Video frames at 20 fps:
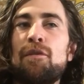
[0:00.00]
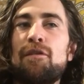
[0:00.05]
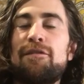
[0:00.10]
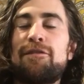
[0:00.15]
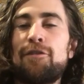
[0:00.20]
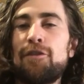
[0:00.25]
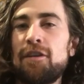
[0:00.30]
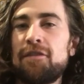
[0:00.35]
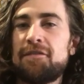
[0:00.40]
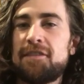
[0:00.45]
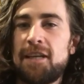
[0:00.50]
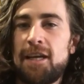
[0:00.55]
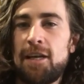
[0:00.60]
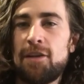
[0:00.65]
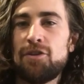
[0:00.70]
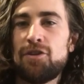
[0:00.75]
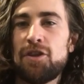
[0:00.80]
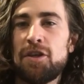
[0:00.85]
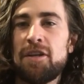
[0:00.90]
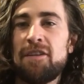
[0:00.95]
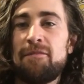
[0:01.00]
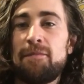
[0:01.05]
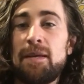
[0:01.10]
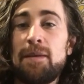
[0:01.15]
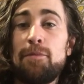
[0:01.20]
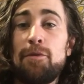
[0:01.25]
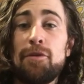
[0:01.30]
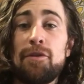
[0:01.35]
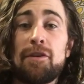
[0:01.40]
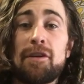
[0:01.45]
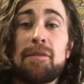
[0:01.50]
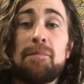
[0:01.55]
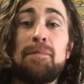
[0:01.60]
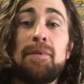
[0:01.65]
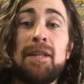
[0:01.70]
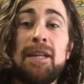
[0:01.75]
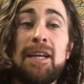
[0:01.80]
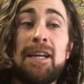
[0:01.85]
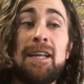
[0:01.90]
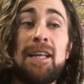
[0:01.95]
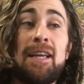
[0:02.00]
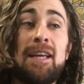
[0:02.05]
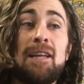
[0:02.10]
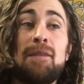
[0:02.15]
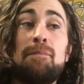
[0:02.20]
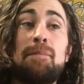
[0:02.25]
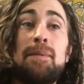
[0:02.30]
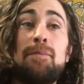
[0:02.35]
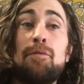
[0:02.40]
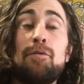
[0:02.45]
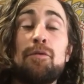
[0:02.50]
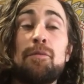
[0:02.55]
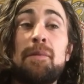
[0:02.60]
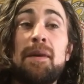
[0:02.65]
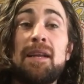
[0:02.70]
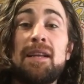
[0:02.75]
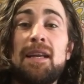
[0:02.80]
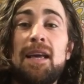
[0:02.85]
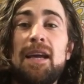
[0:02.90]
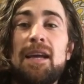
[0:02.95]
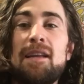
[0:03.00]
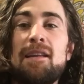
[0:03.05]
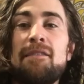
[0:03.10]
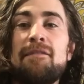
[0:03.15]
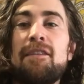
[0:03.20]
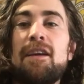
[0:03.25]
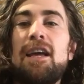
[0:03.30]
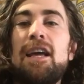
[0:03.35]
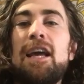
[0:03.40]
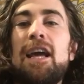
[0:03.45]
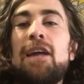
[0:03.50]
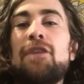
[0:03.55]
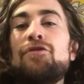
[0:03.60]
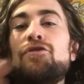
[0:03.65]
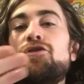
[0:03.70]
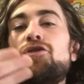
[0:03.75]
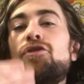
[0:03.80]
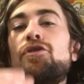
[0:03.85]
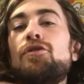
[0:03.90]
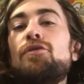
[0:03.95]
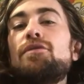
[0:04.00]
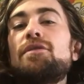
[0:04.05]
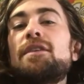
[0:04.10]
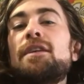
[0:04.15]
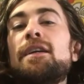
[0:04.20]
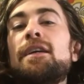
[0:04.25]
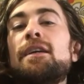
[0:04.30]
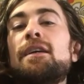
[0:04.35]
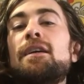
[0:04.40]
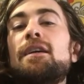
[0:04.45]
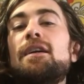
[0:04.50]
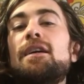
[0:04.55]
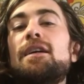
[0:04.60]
full of tension of people that are complaining and people that are being negative and choosing